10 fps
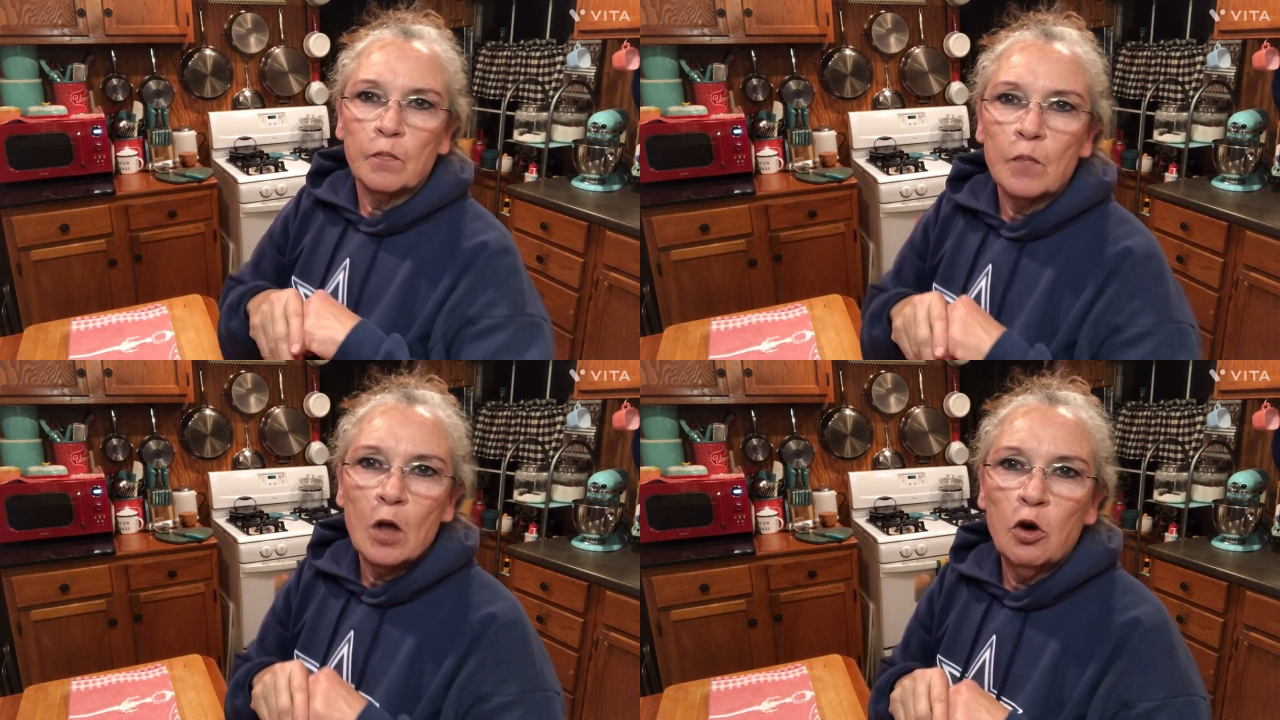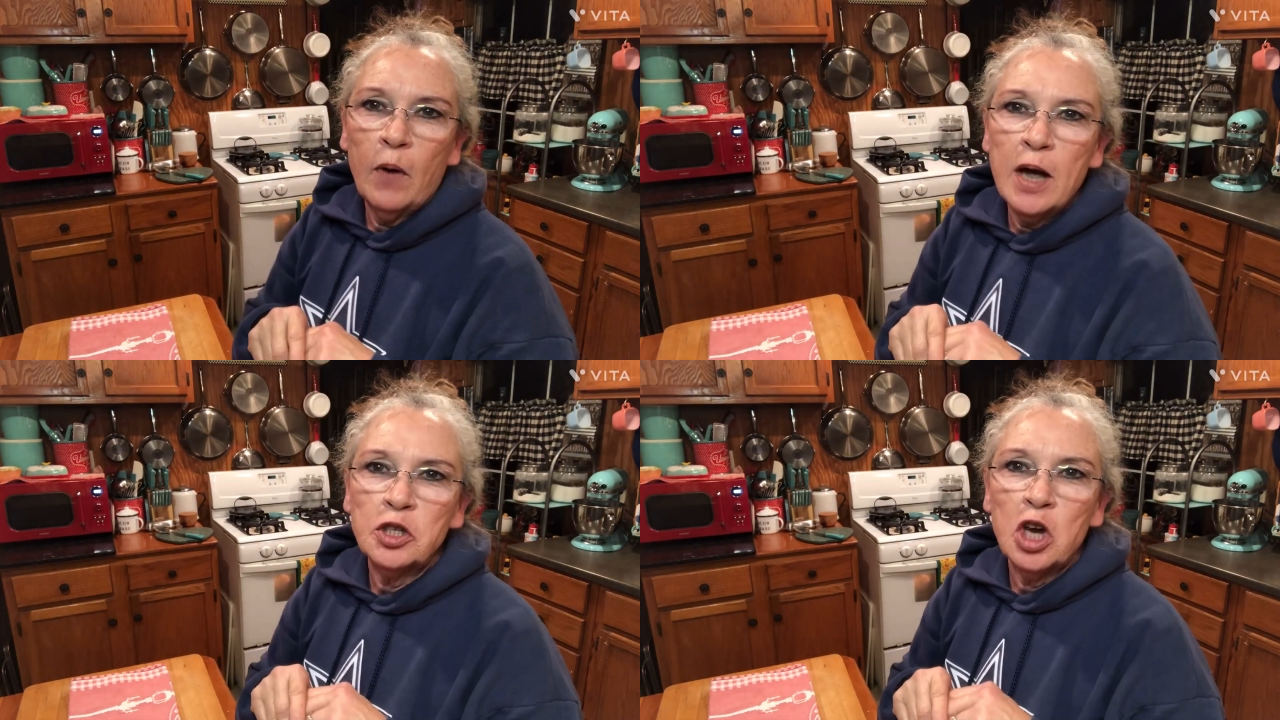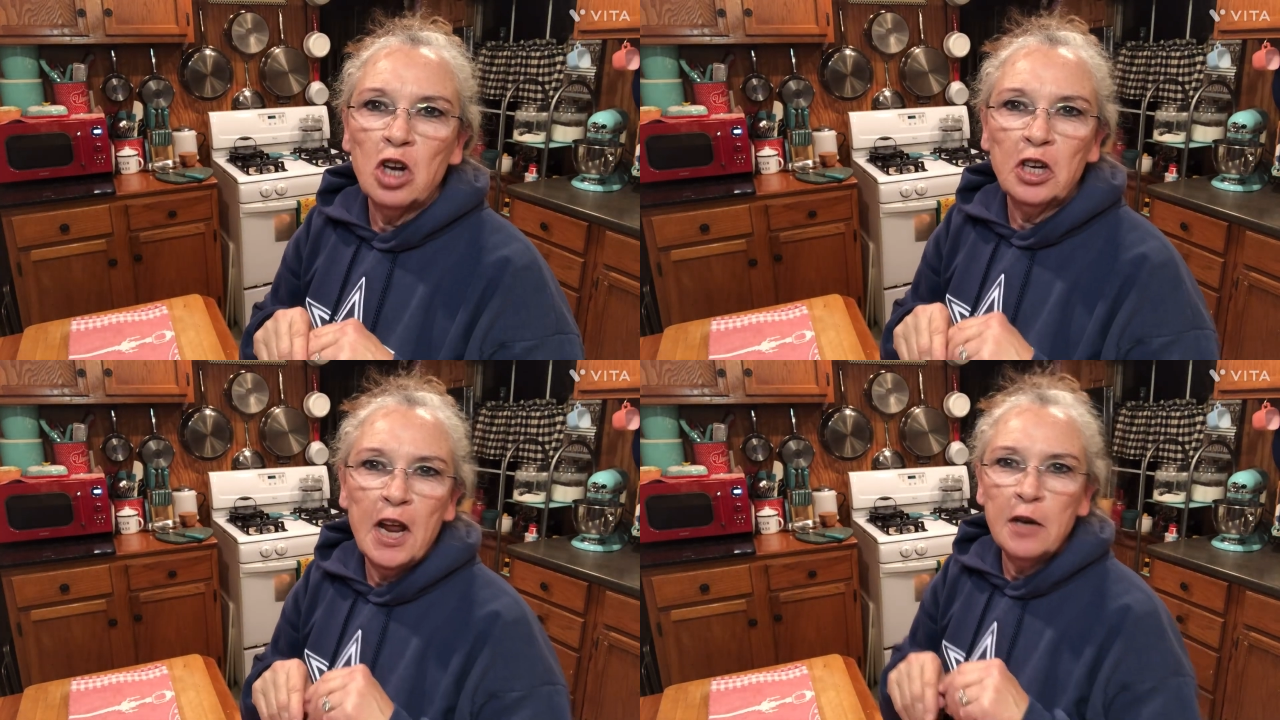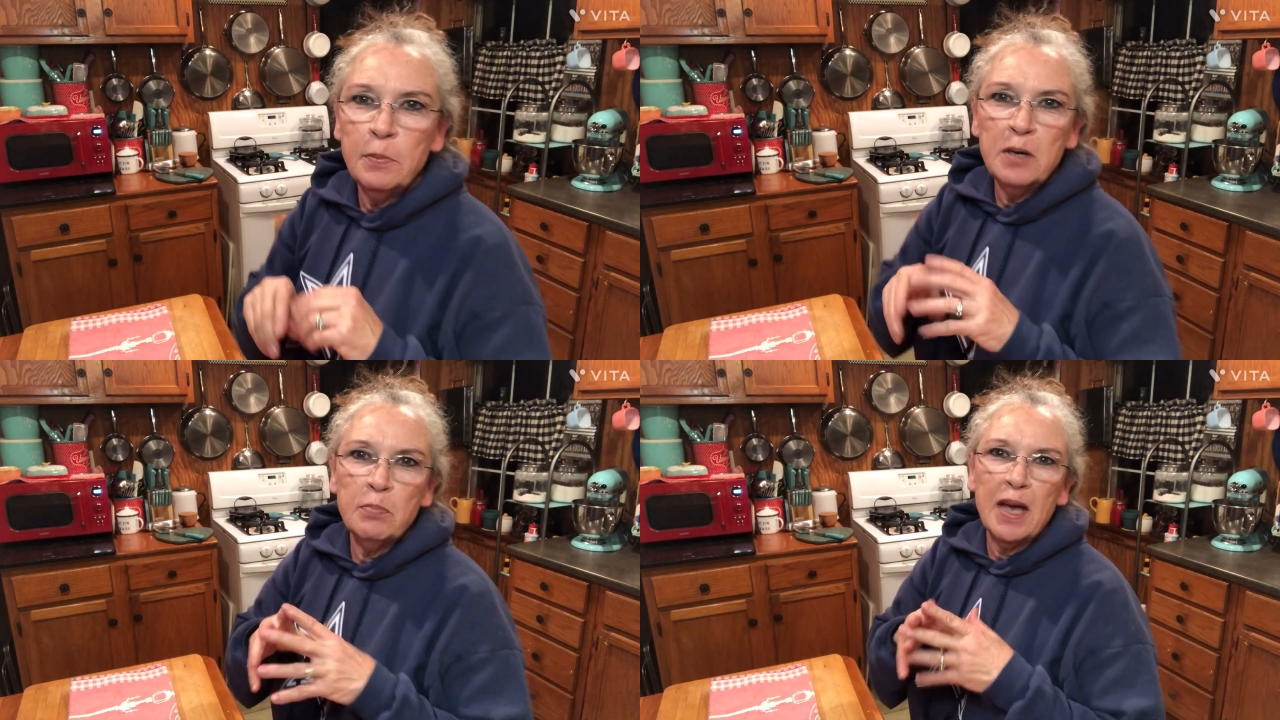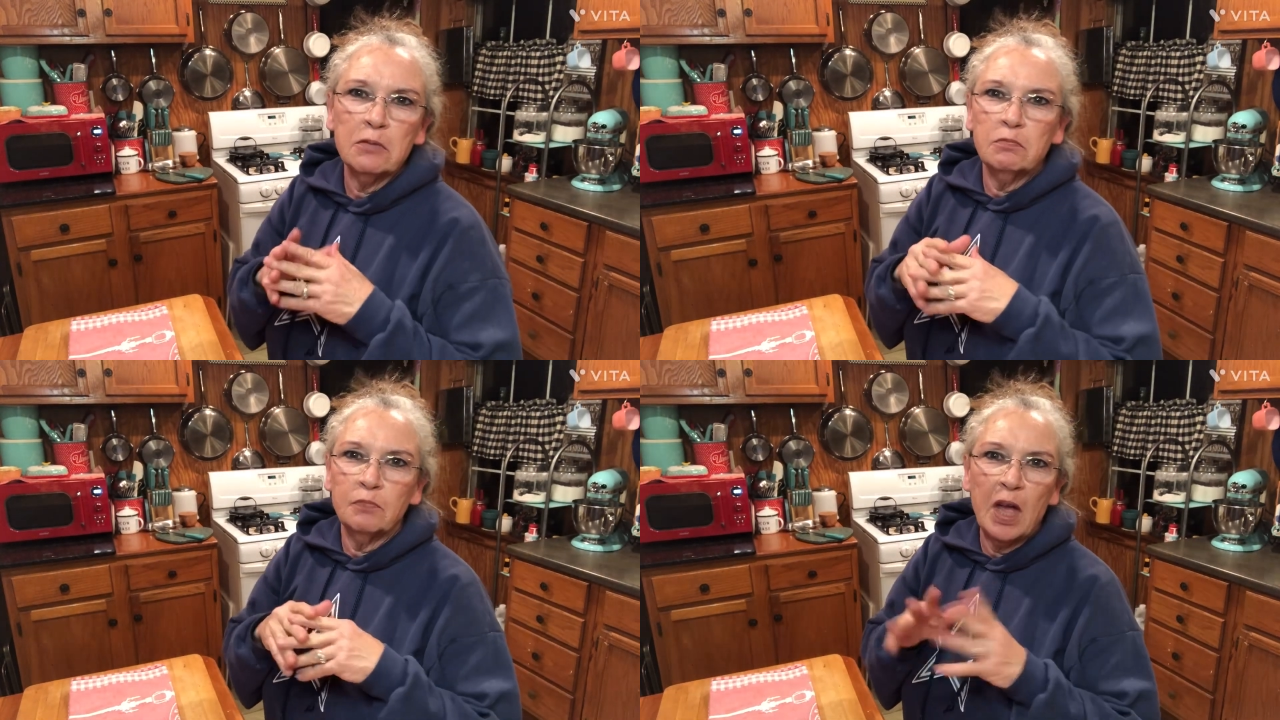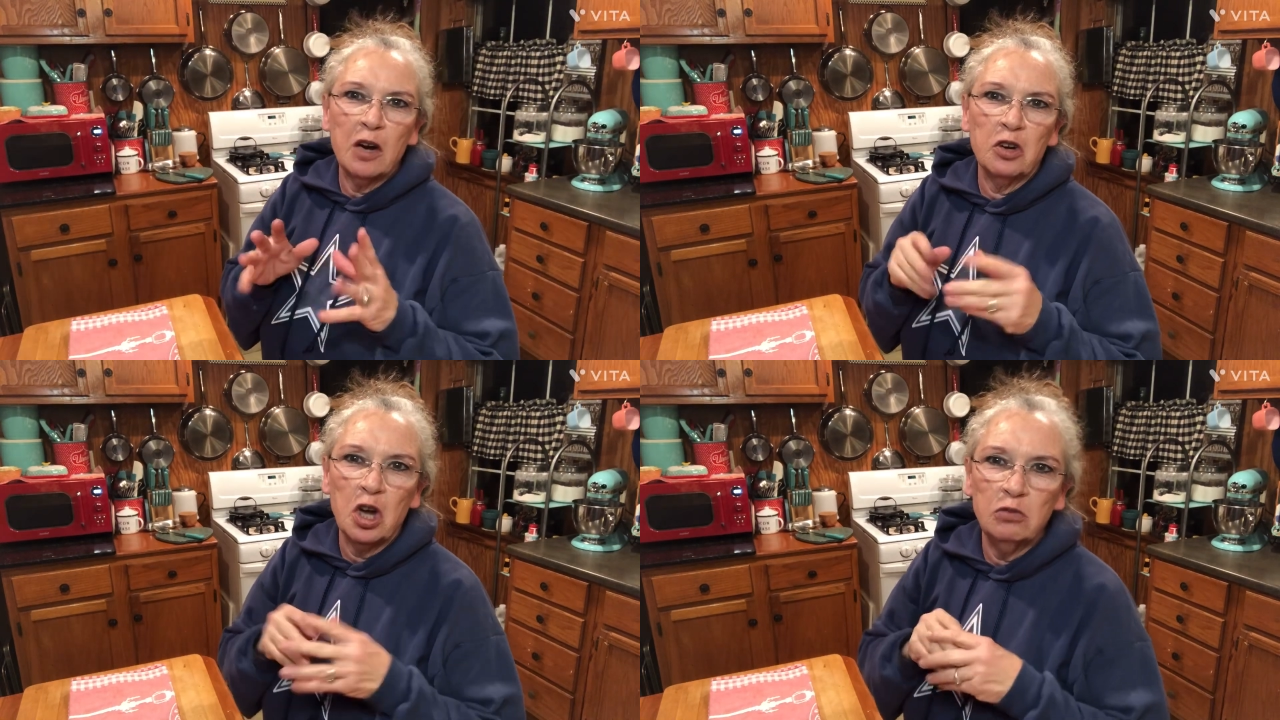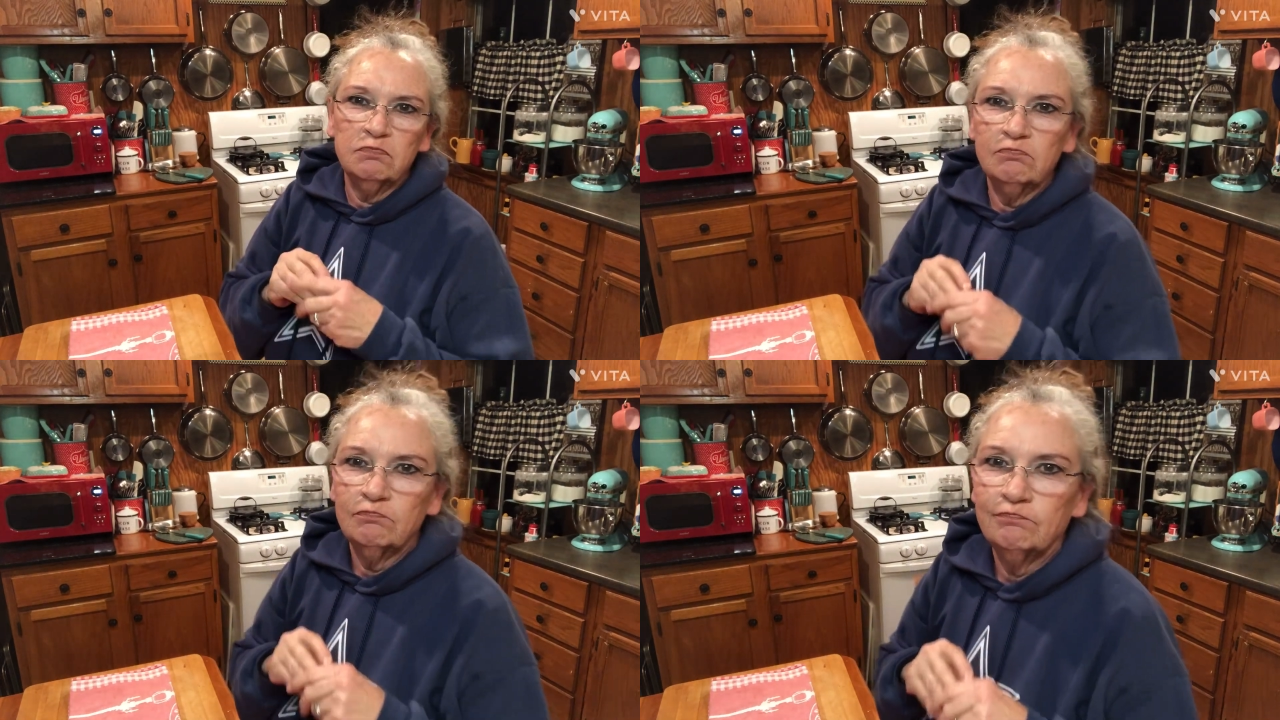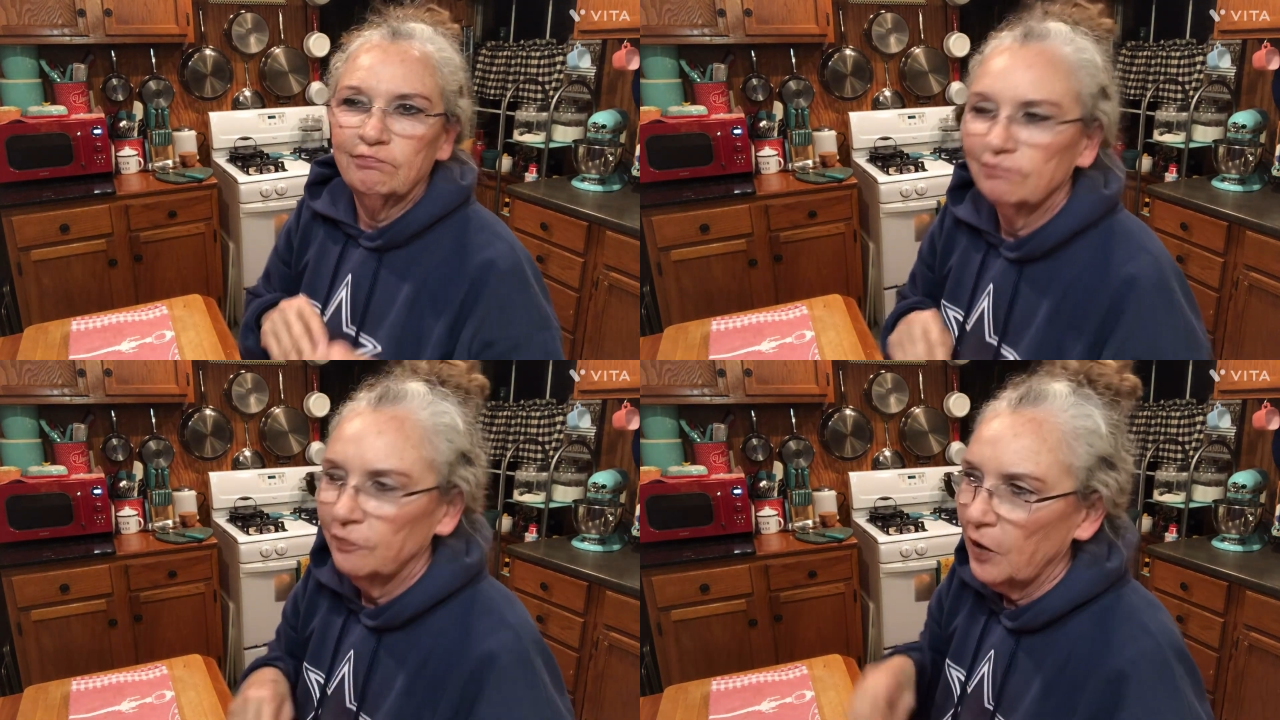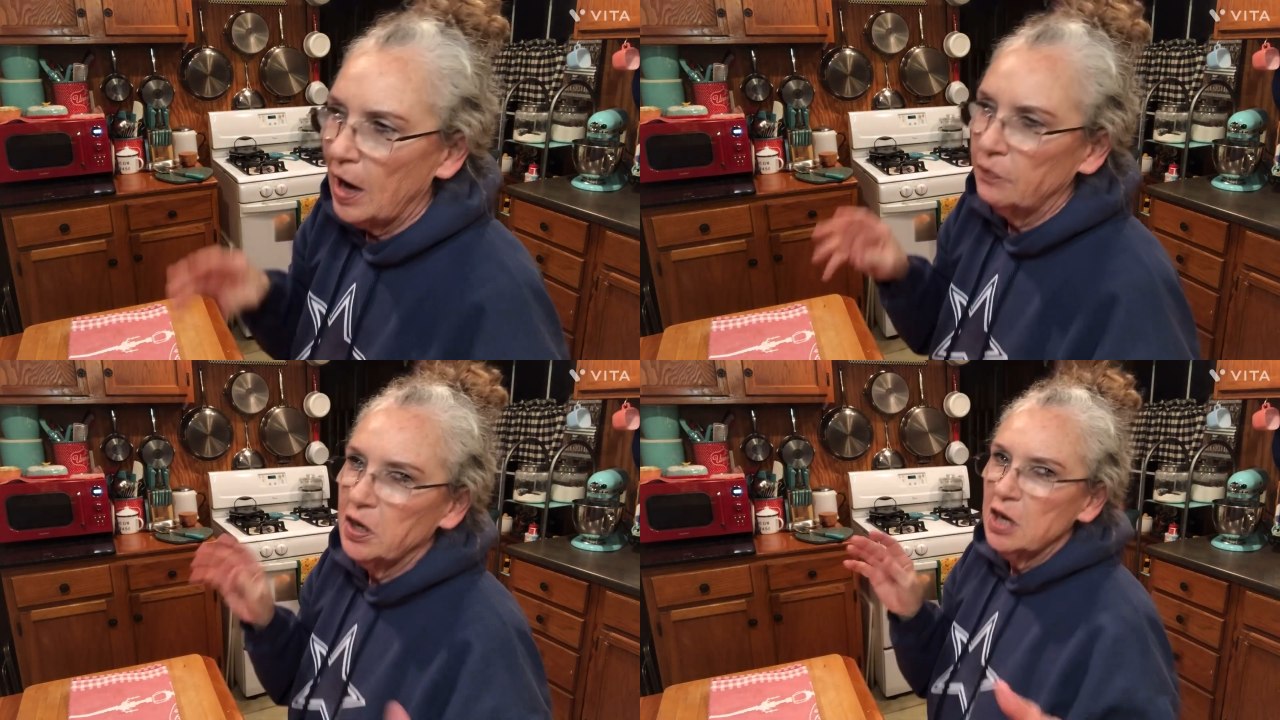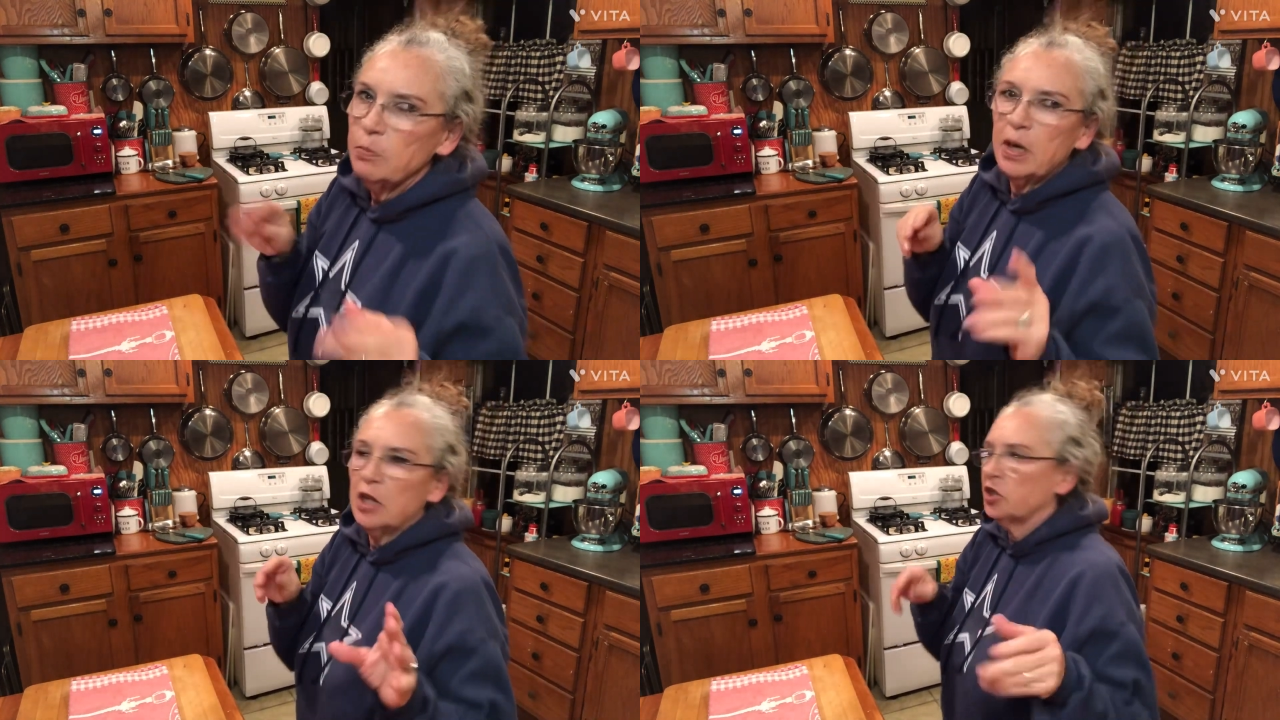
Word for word: All right, y'all, it had been about, I don't know, five, ten minutes,